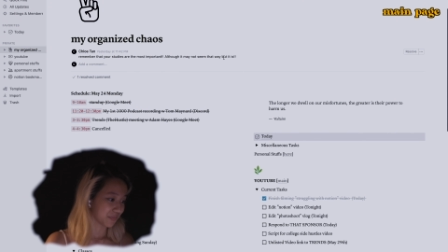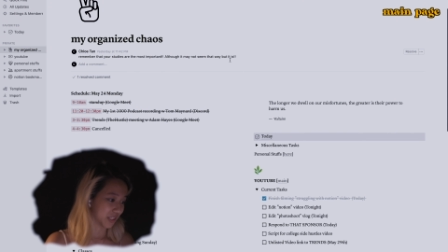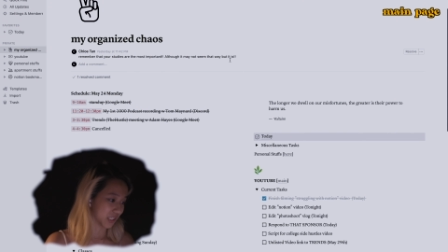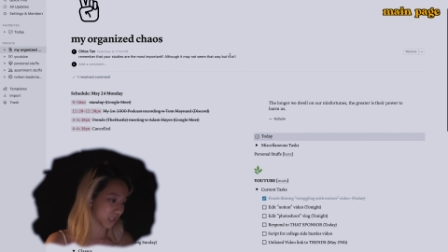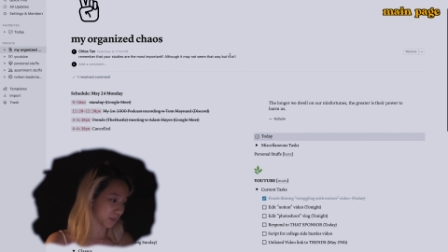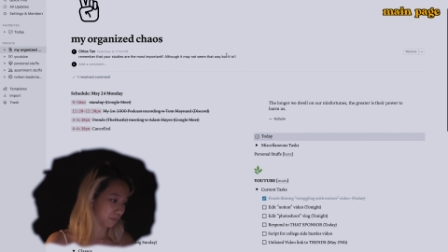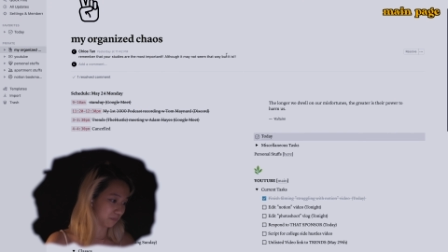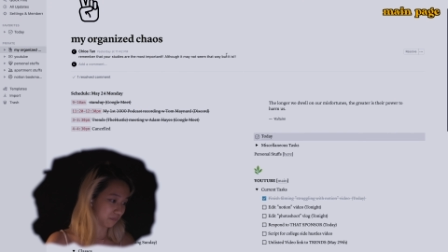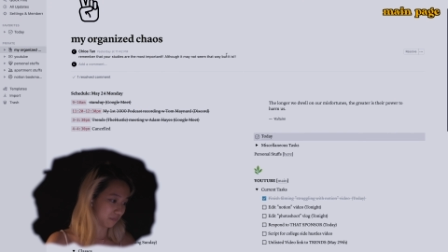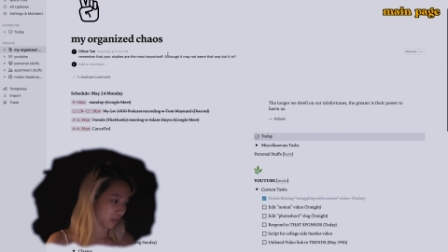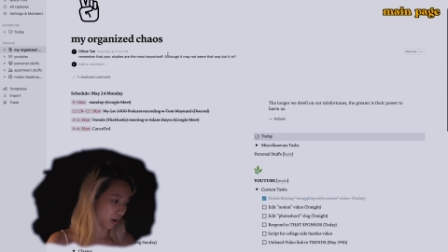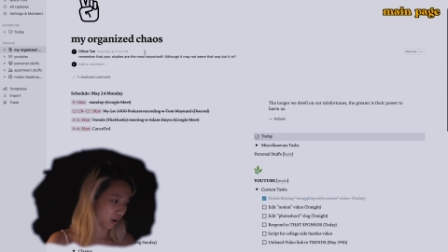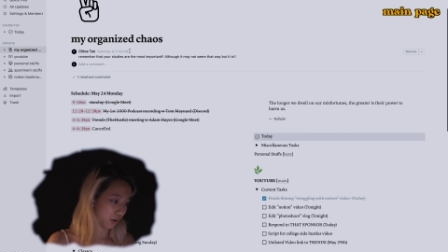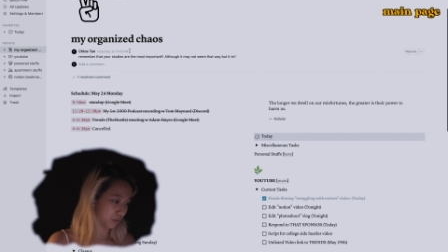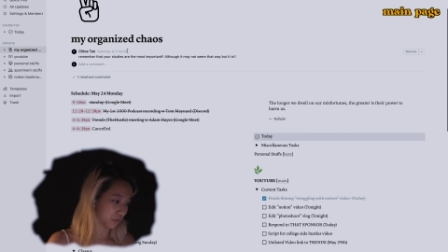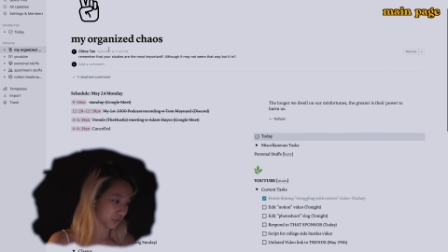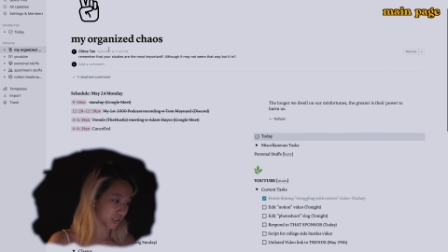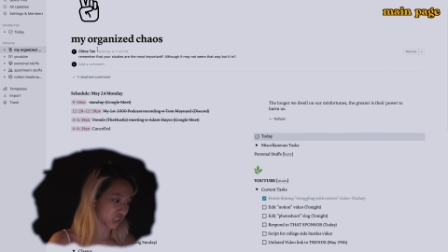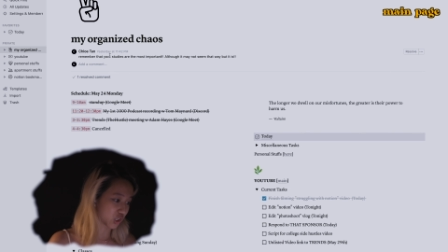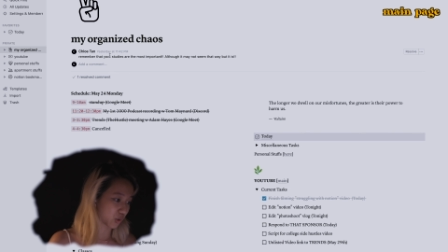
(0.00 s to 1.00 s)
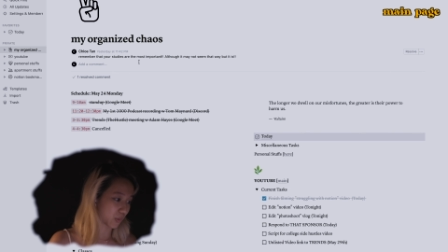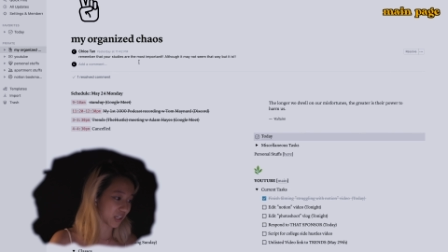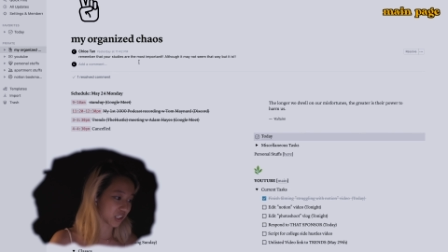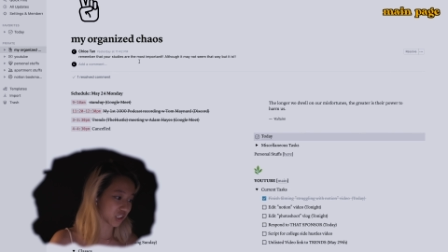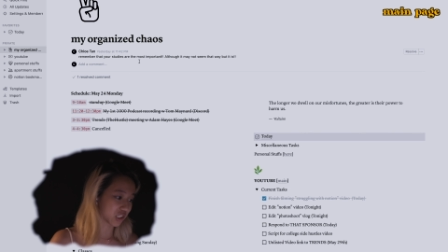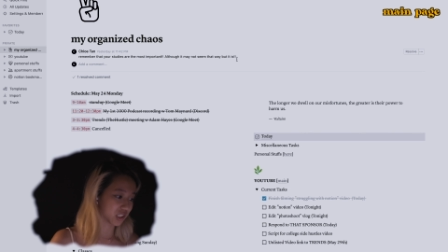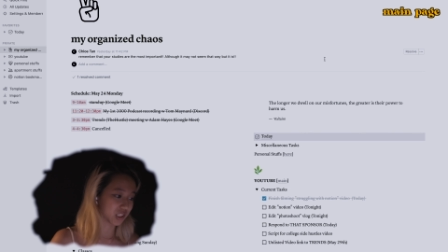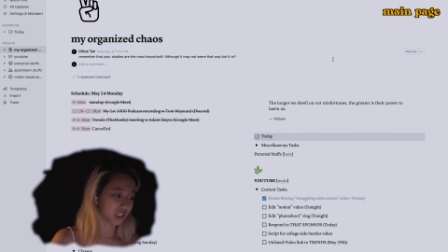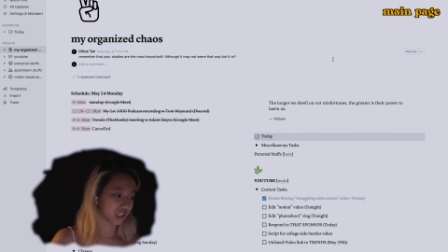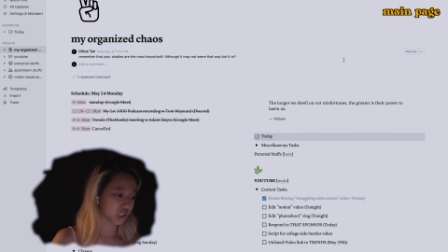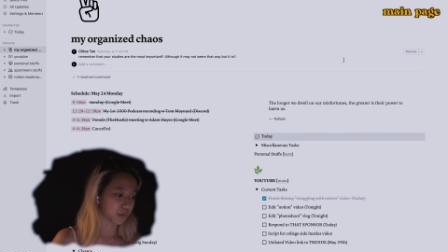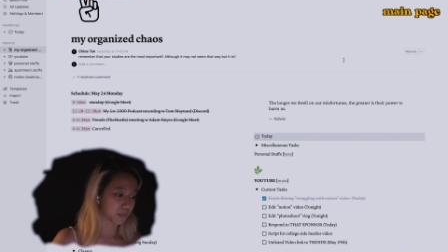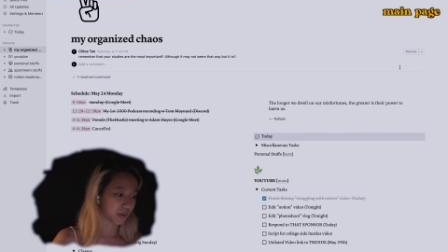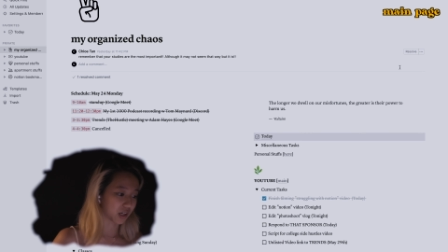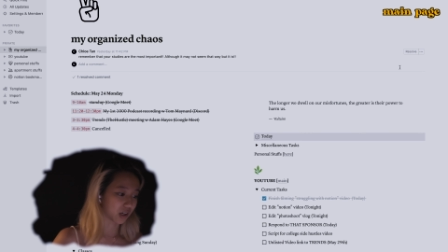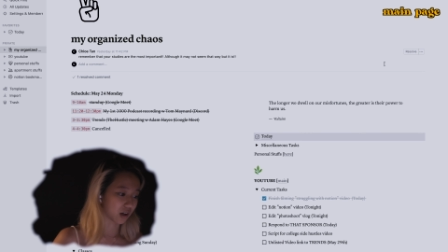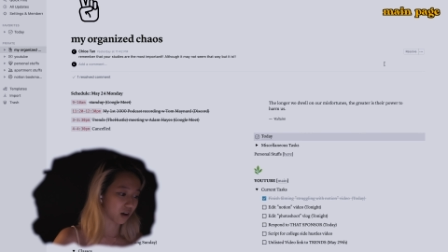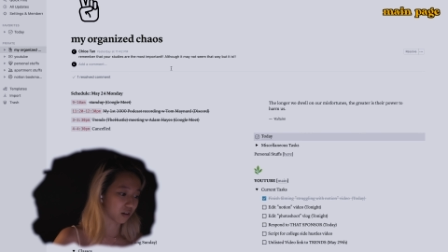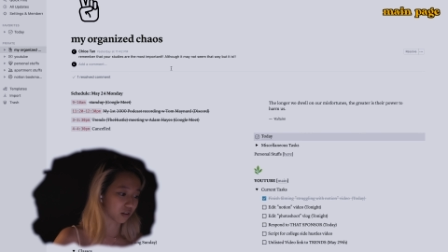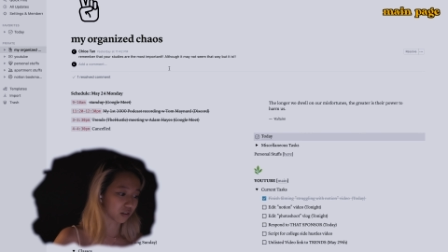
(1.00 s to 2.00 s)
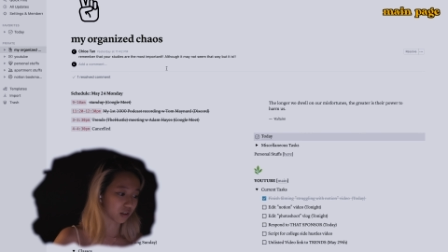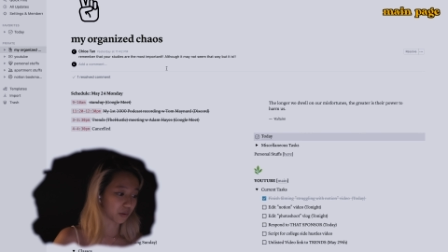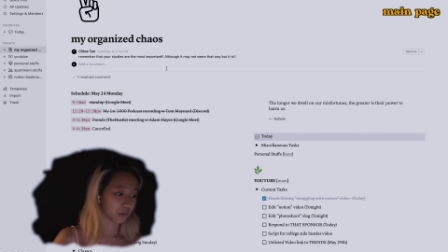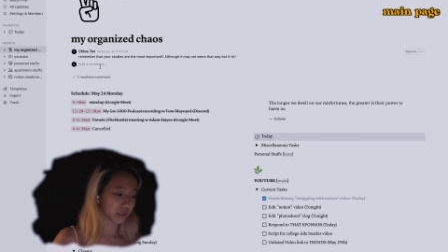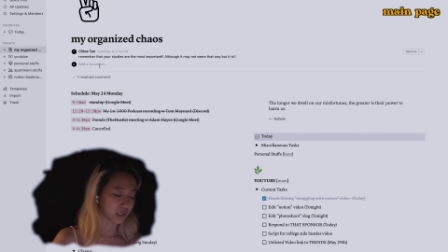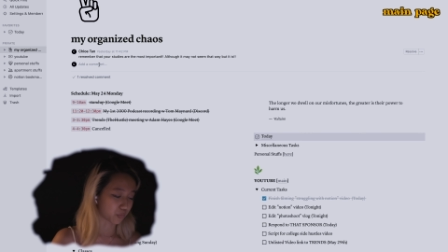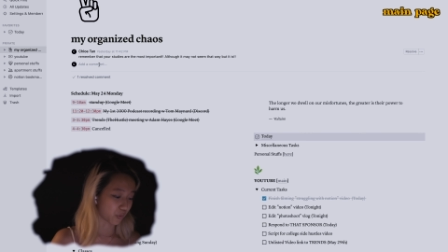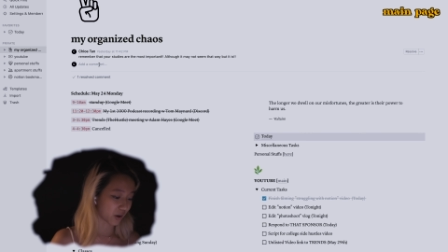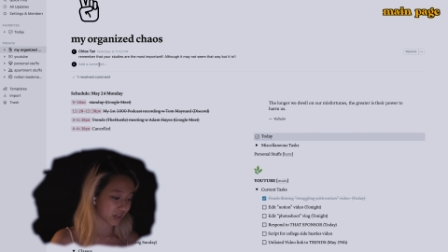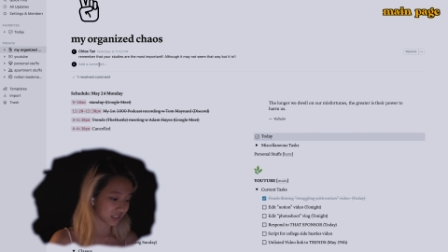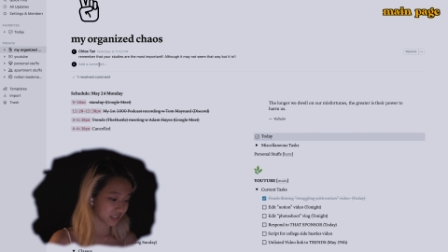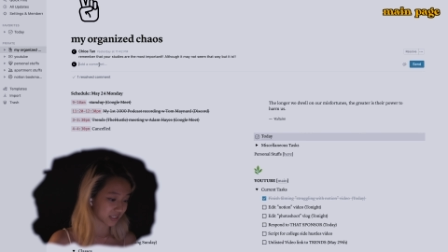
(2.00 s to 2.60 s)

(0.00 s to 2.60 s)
This whole situation is just being called Chloe's brain